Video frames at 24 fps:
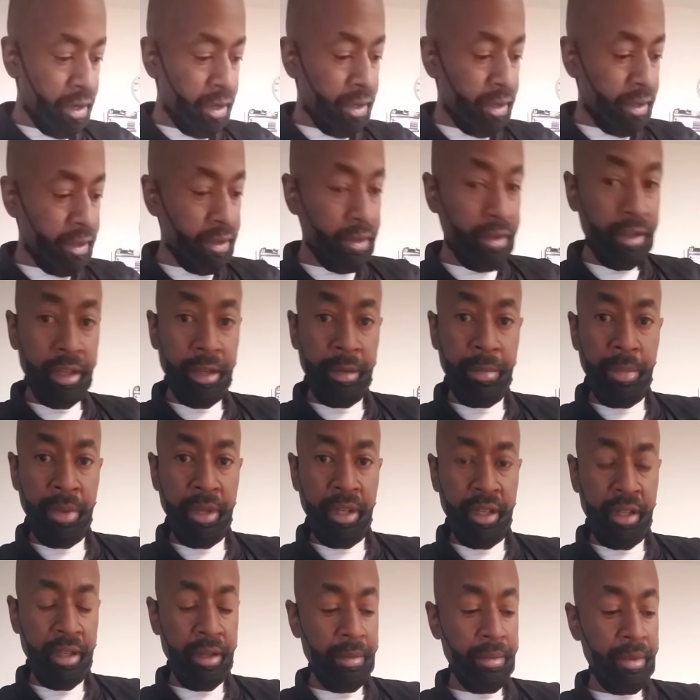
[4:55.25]
on this
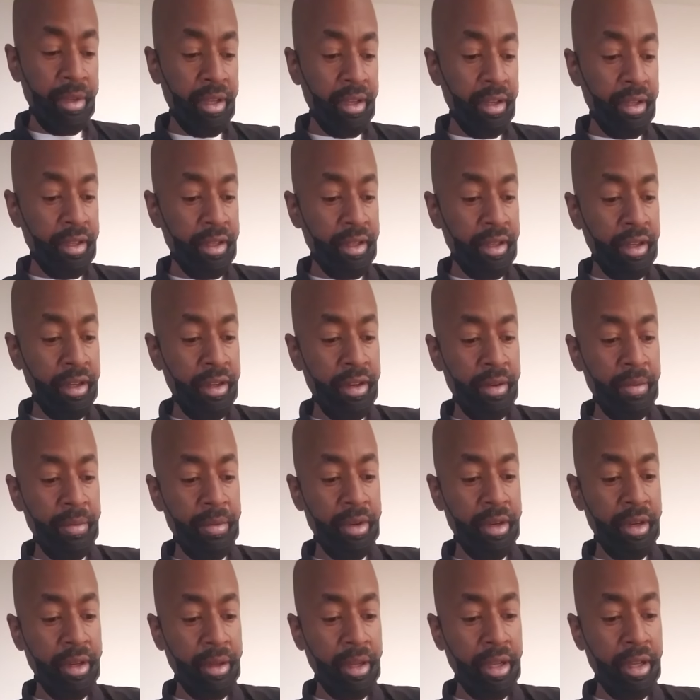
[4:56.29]
pizza, because you don't
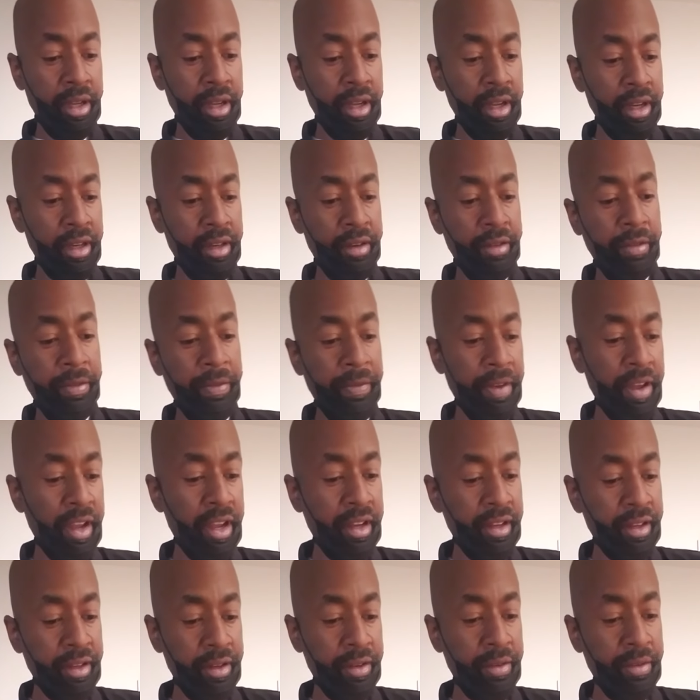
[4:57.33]
want to cook it too
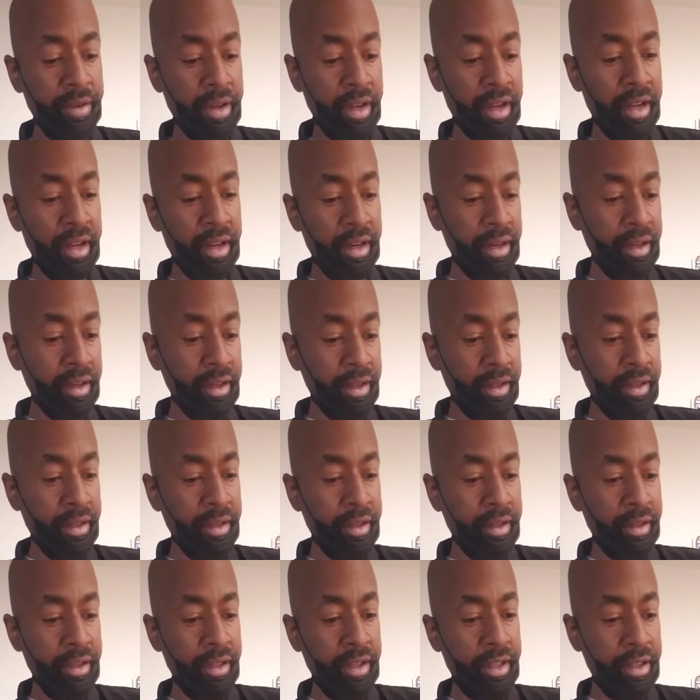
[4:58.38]
fast and too high, because
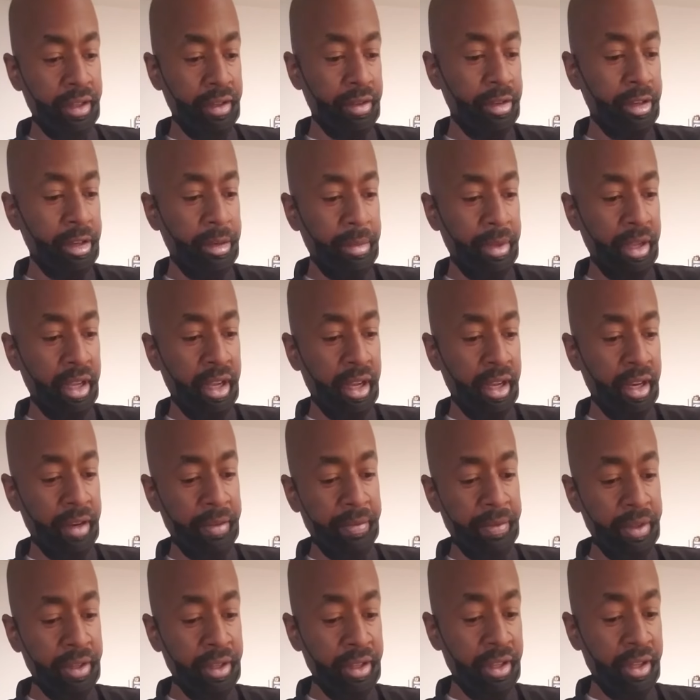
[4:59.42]
it's going to be kind
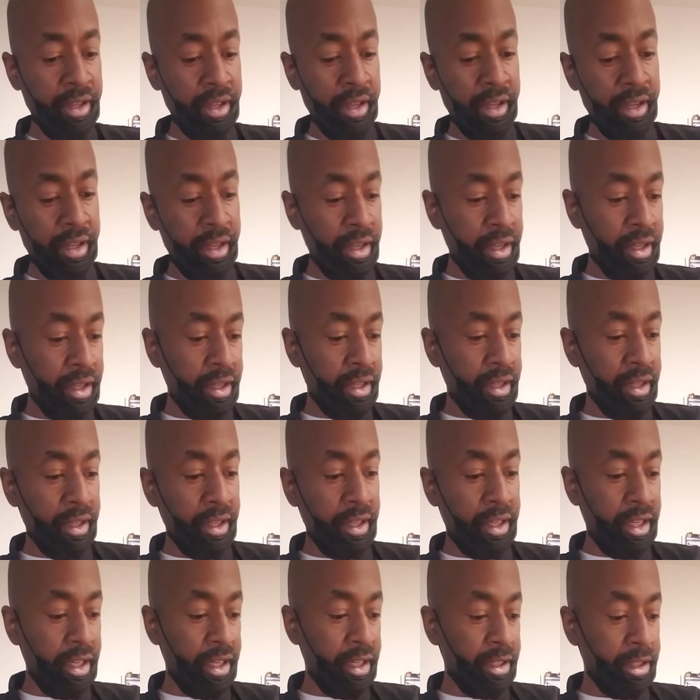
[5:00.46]
of a a
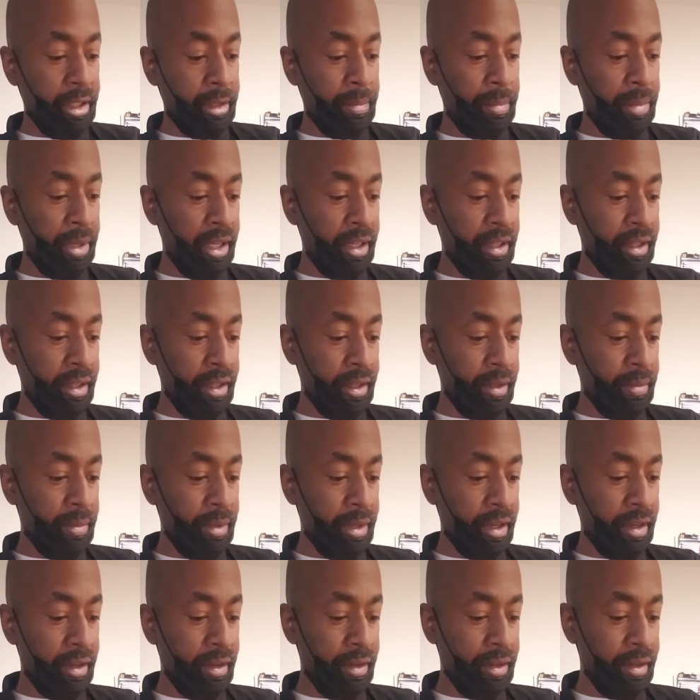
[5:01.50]
dense pizza
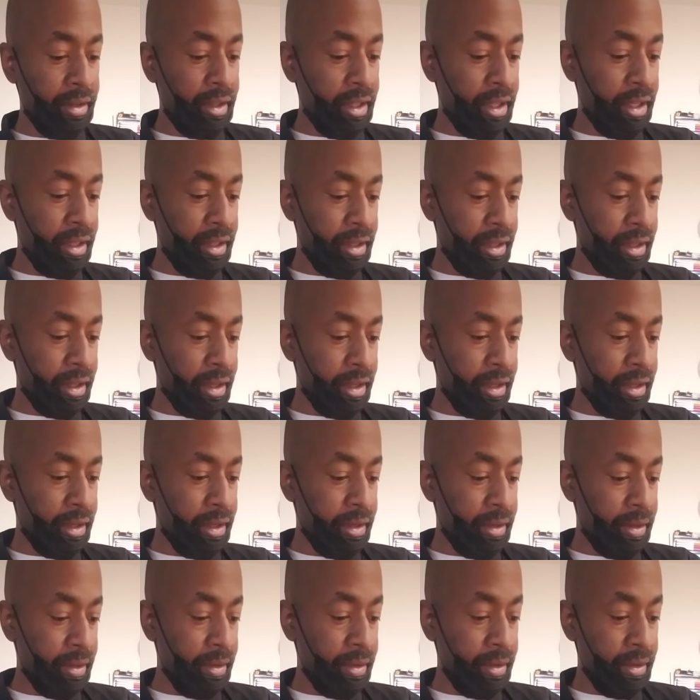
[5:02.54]
with all of these
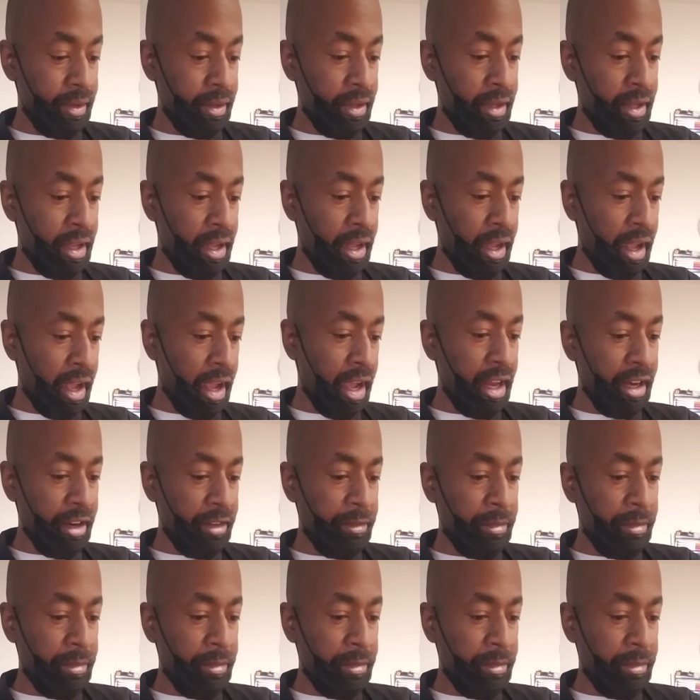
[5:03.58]
olive